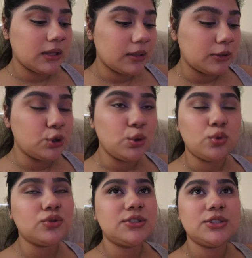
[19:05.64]
the
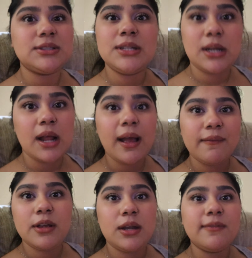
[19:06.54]
noodles just didn't
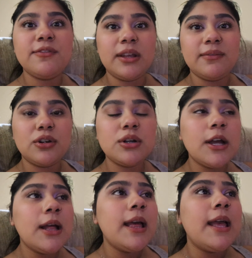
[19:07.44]
have any flavor
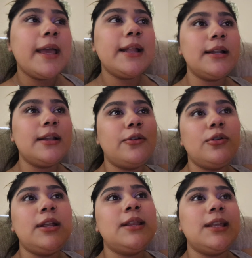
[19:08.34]
and
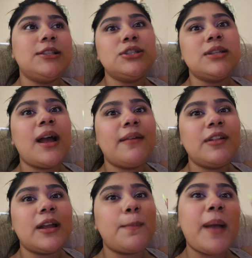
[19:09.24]
literally they just have
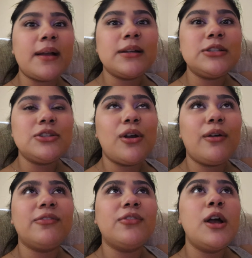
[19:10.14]
like a package
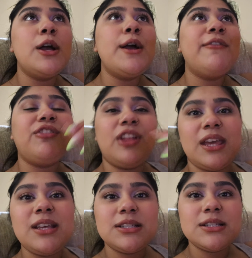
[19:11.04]
of
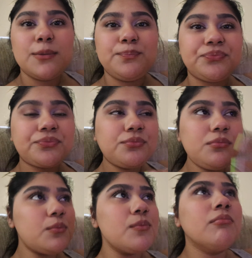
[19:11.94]
flakes
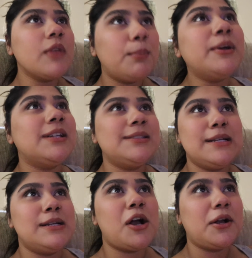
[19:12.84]
but that
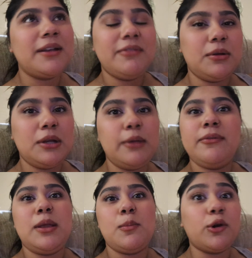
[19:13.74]
did not give it
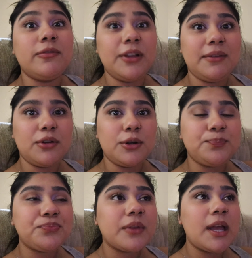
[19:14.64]
any more flavor
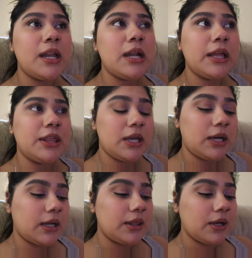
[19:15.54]
and then I
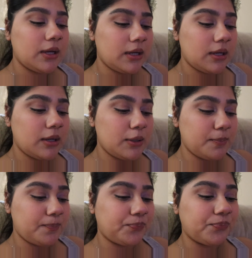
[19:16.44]
think the
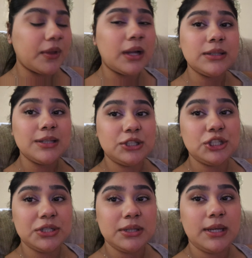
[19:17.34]
um, the
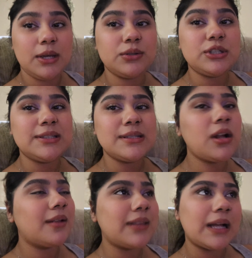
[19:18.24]
chili which is
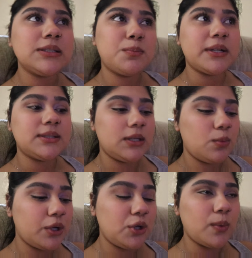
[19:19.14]
not that spicy
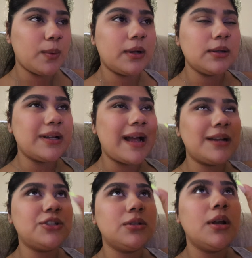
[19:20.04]
when you add